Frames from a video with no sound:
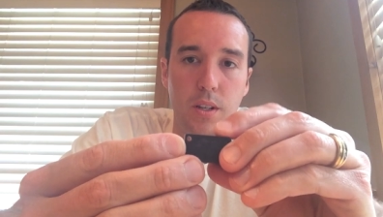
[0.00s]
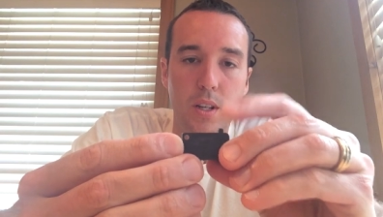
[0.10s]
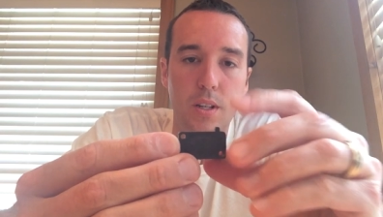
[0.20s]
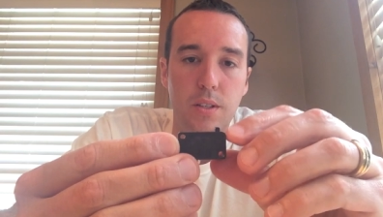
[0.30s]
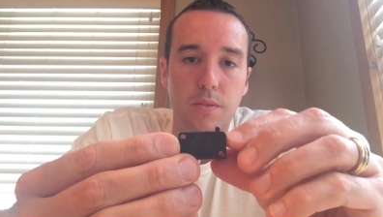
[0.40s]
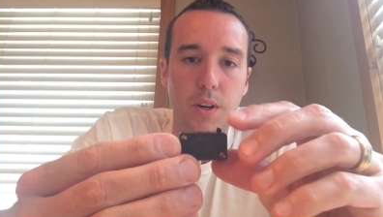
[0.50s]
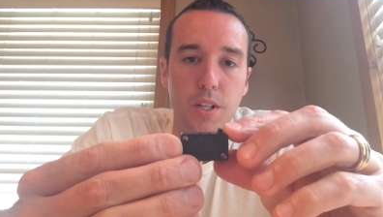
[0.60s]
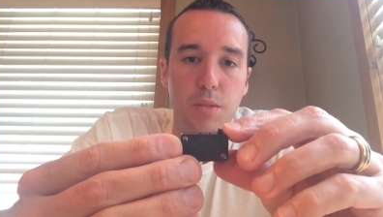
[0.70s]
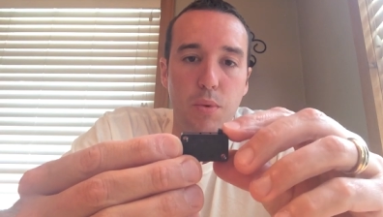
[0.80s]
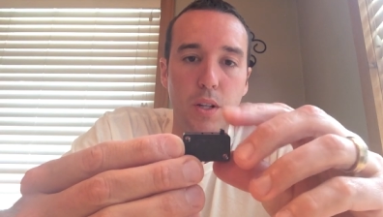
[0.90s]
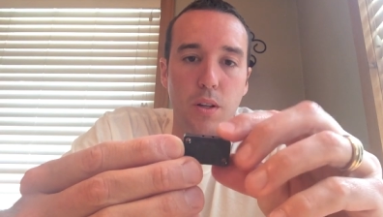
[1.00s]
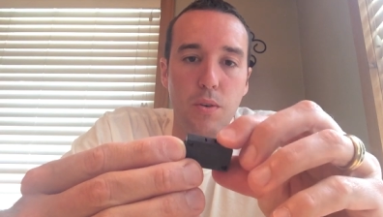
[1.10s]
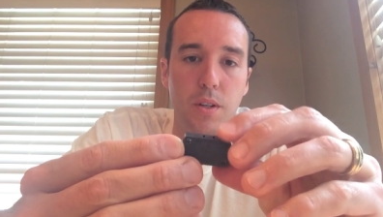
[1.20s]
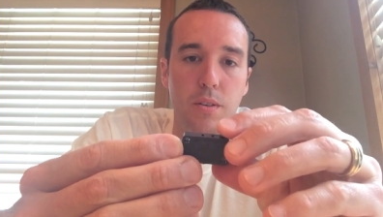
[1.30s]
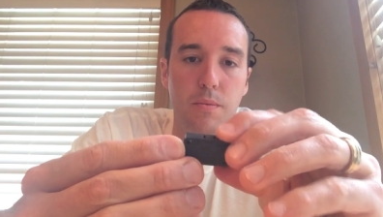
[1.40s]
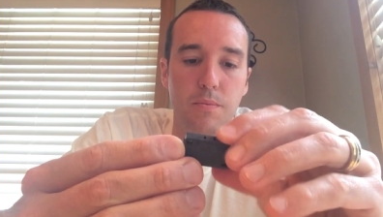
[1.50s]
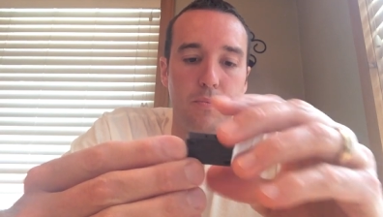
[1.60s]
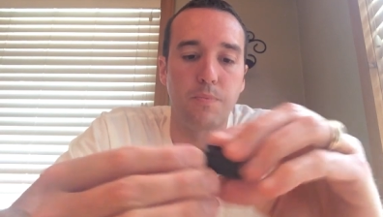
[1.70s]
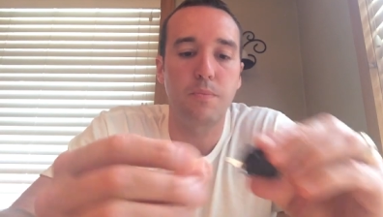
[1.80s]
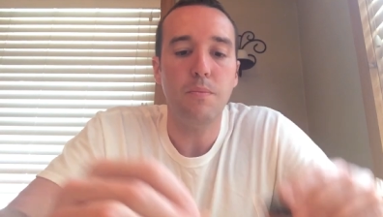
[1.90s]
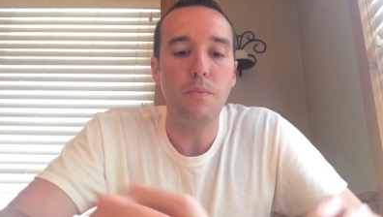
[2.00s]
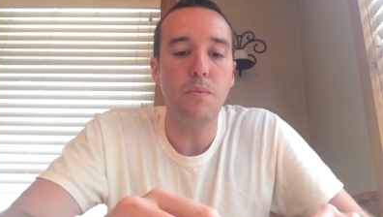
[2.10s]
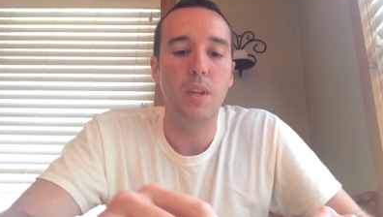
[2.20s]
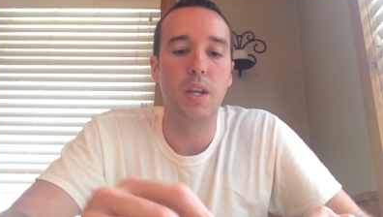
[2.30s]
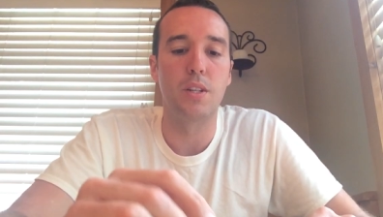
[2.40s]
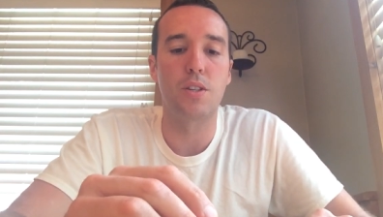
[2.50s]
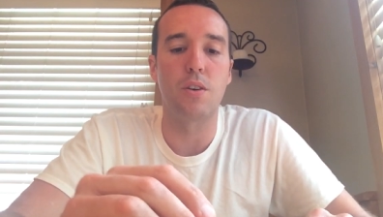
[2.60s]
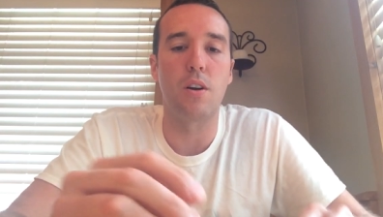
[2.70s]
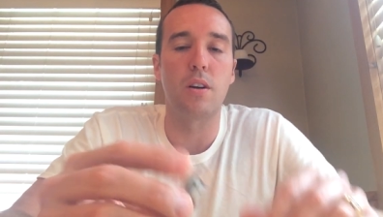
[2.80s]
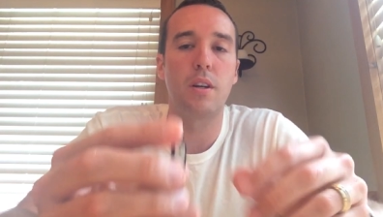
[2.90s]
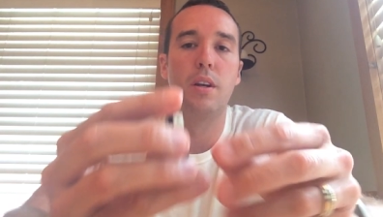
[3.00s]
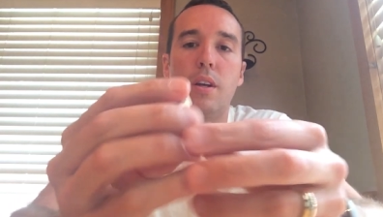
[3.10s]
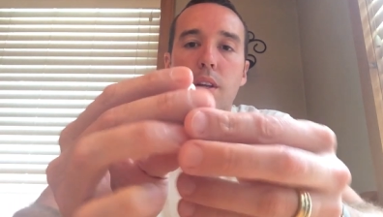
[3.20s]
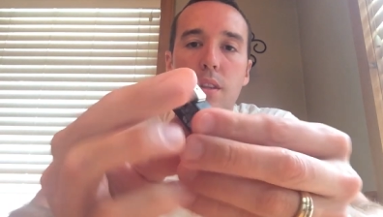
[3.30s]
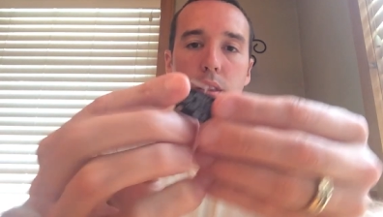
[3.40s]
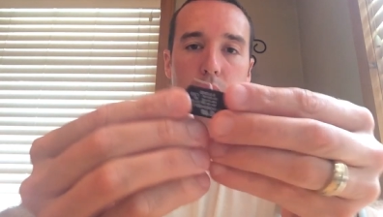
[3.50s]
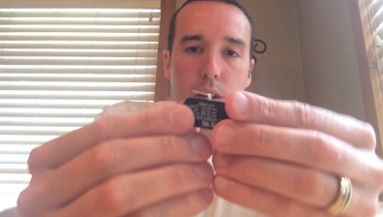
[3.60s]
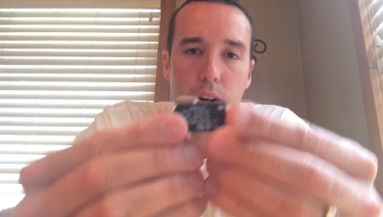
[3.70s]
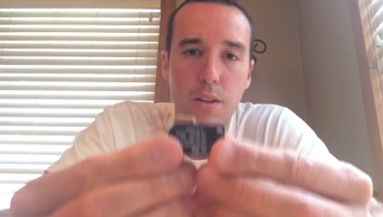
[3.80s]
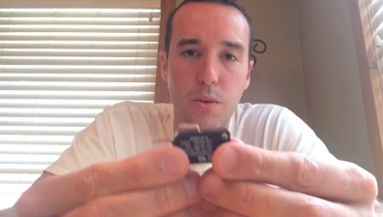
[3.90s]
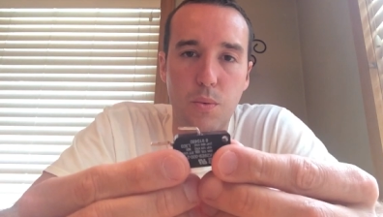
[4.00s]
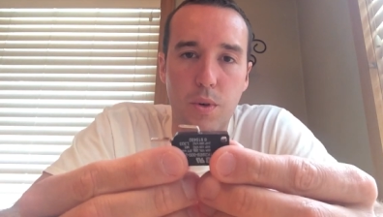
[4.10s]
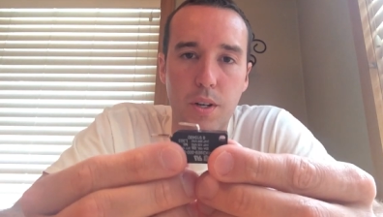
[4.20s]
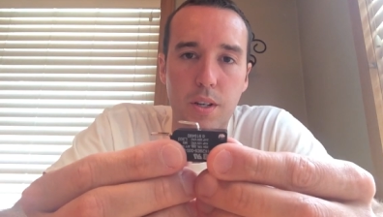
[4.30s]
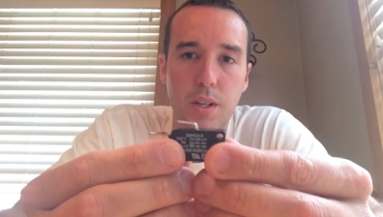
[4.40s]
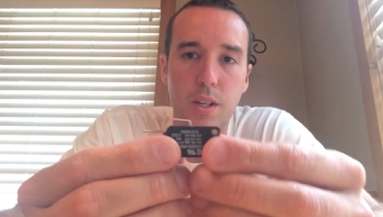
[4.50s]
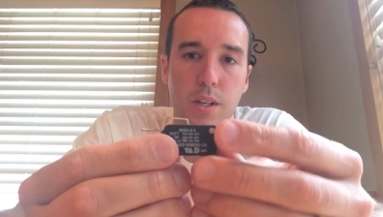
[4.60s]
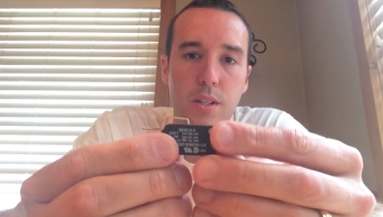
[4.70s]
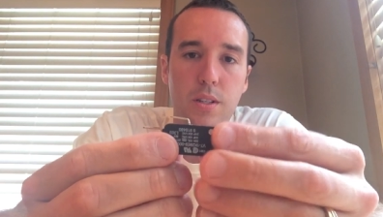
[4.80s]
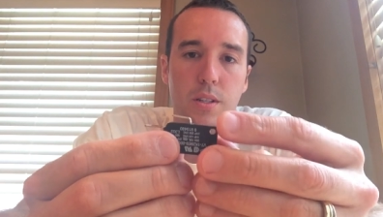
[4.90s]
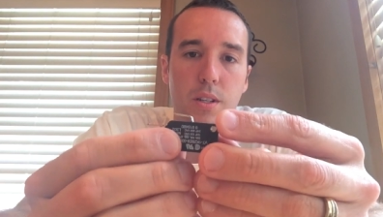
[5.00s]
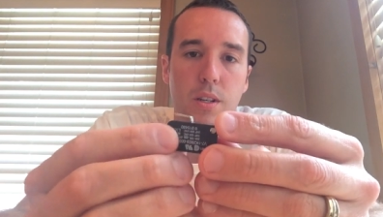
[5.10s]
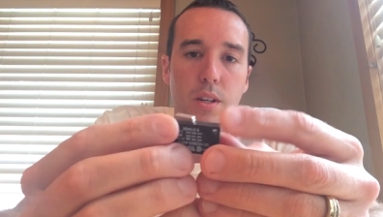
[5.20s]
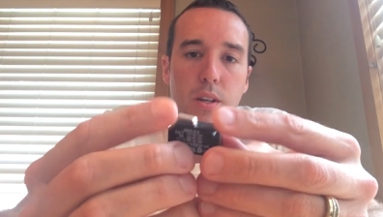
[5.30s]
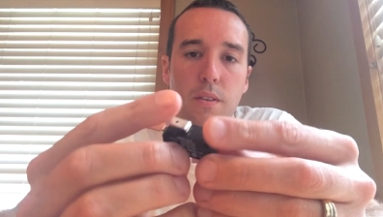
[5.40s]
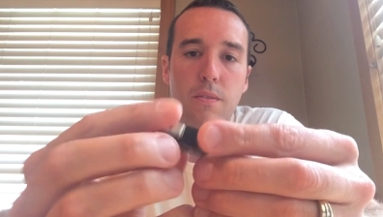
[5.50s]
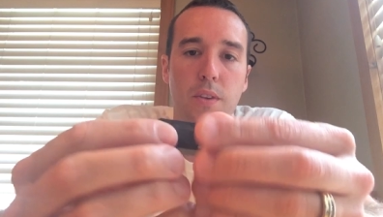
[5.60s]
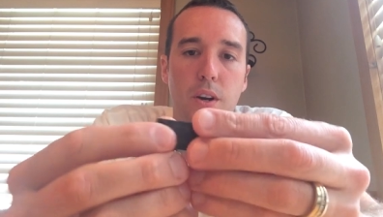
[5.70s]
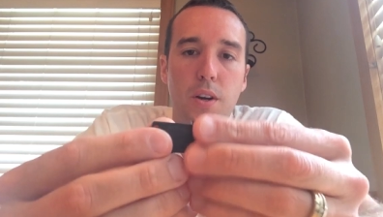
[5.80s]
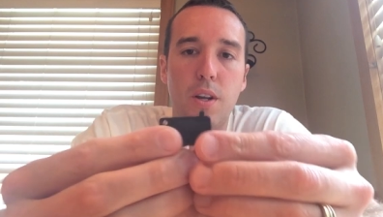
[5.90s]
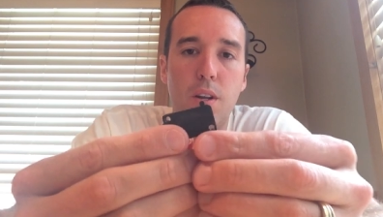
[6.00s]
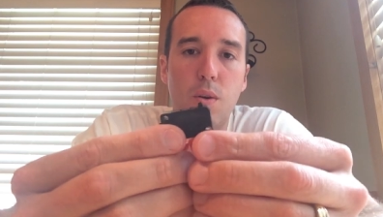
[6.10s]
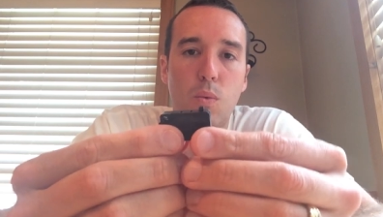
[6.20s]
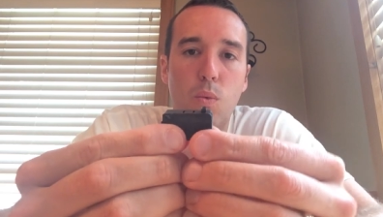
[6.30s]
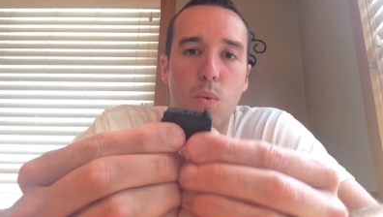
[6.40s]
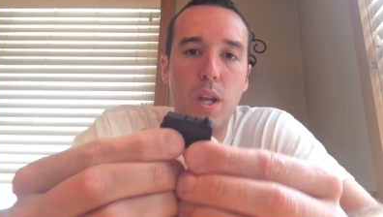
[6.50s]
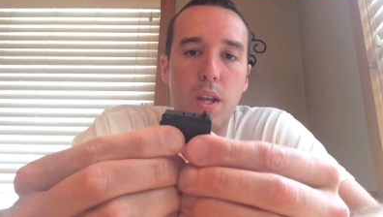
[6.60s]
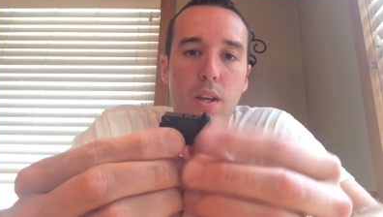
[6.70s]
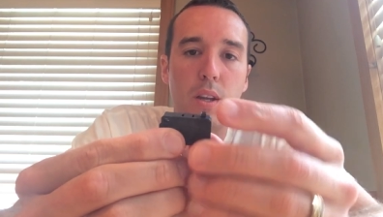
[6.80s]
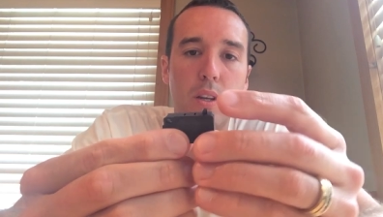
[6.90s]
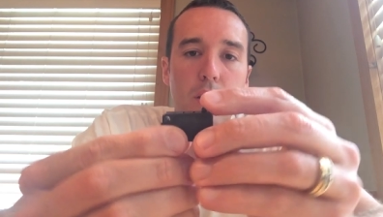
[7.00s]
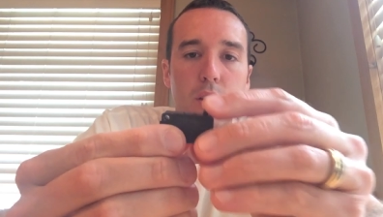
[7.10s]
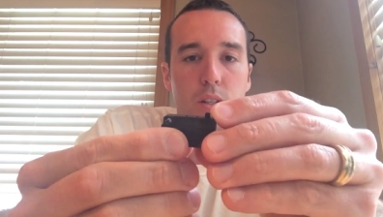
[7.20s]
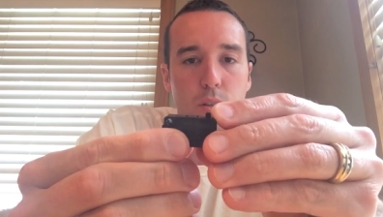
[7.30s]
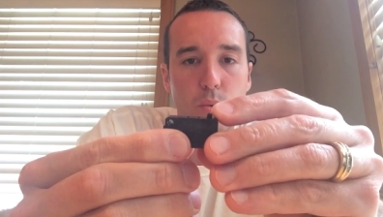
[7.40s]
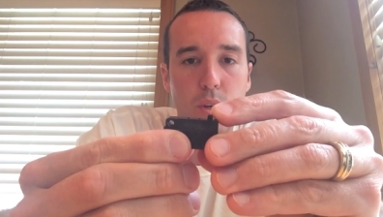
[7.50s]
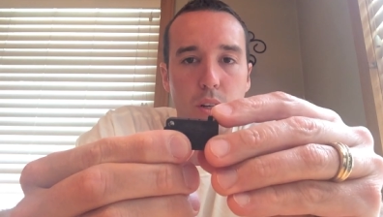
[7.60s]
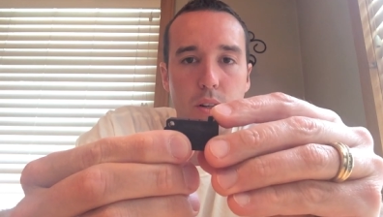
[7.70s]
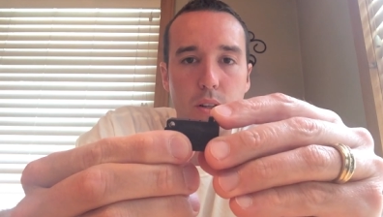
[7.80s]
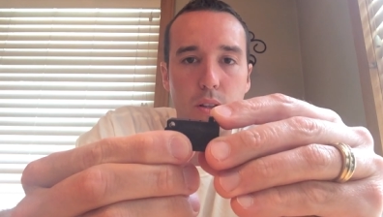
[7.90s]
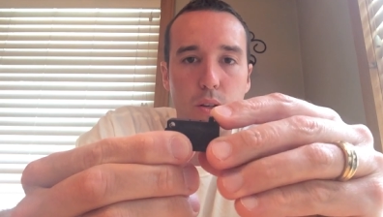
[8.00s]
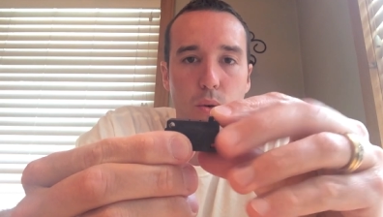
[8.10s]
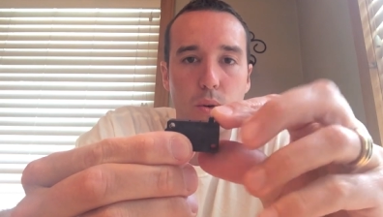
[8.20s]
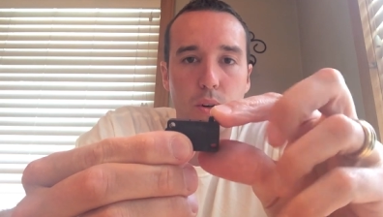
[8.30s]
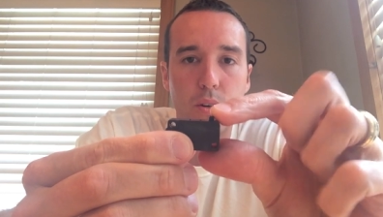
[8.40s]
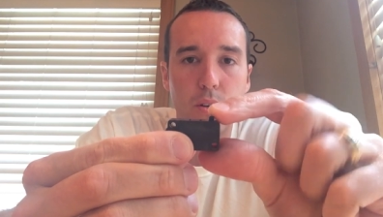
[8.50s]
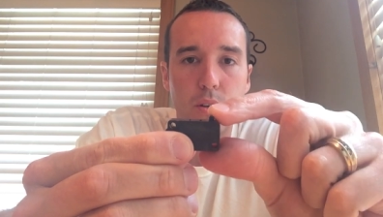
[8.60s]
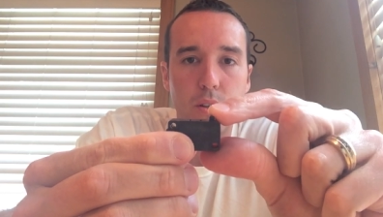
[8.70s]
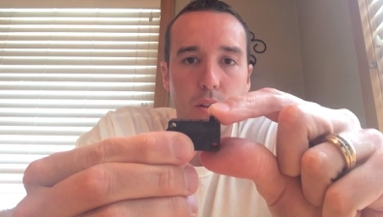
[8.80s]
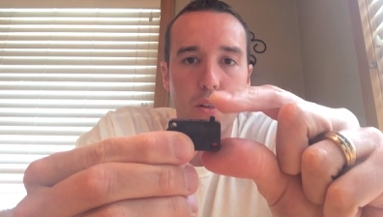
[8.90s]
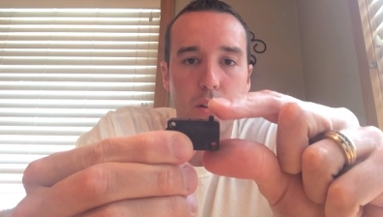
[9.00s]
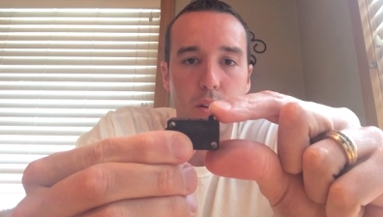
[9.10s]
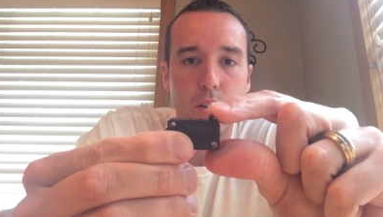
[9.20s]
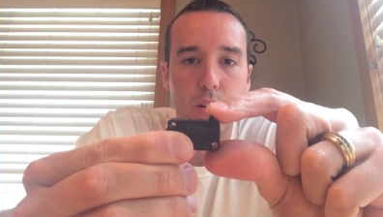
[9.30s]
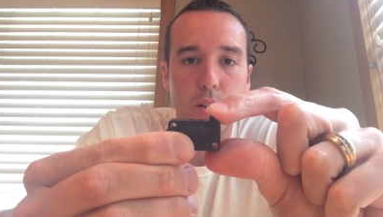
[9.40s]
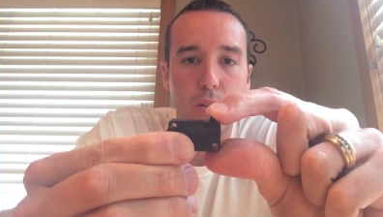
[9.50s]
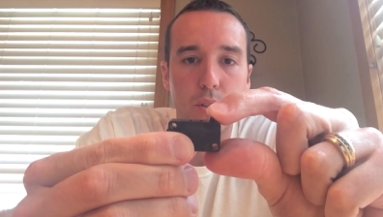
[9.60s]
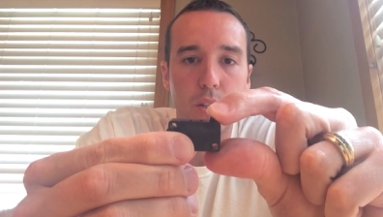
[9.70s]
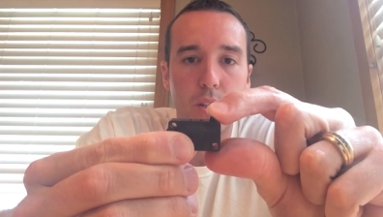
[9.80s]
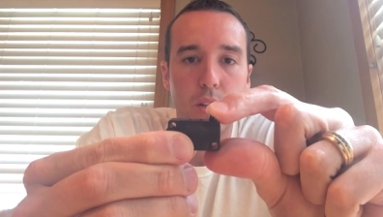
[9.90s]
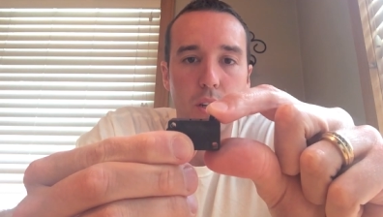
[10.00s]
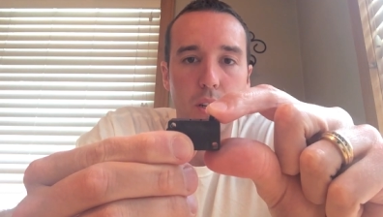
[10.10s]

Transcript: It is very spring-loaded and strong. The other one is very weak. So when the door uh, closes,